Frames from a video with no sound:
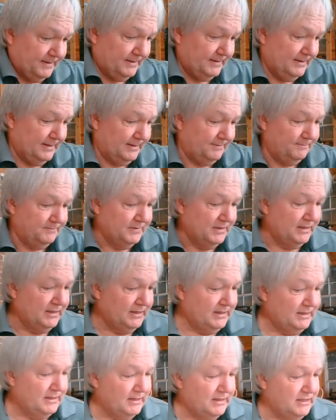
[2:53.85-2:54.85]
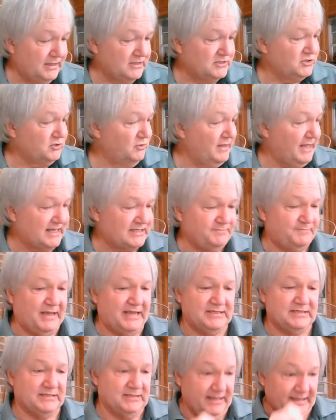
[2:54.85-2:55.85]
Yep. So that's
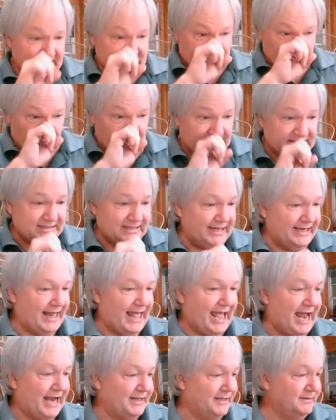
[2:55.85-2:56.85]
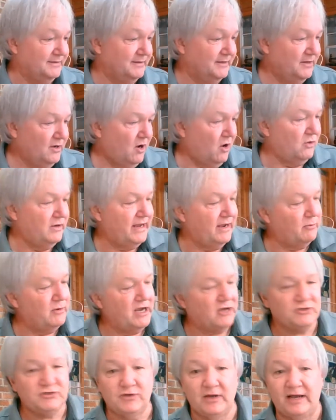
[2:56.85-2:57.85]
basically it. So let's get at it. Oh yeah, we
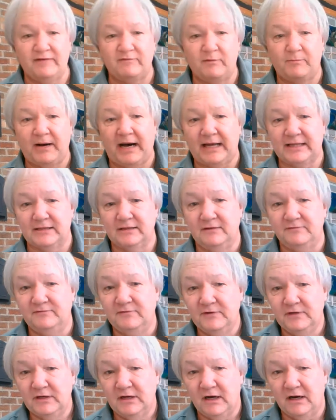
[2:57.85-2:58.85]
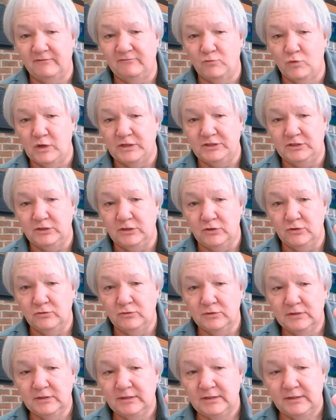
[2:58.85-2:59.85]
also have a bottle of wood glue.
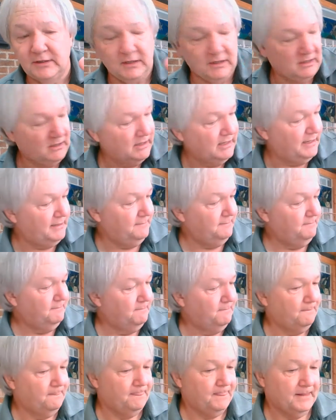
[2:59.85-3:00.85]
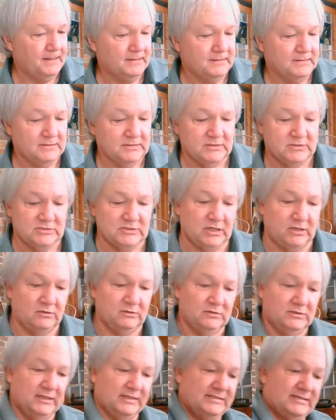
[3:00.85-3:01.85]
All right. So
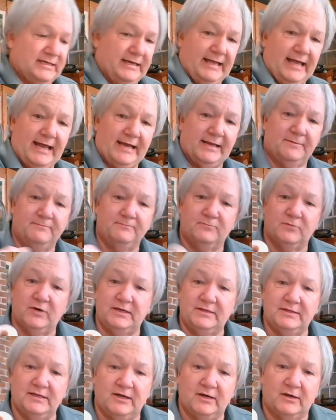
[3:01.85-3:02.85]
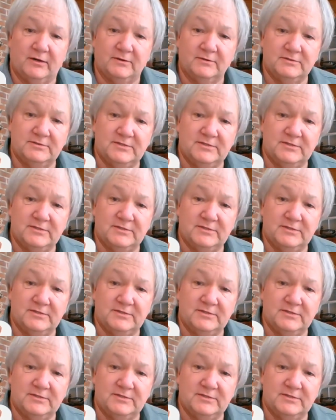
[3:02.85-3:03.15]
let's get at it. Right there.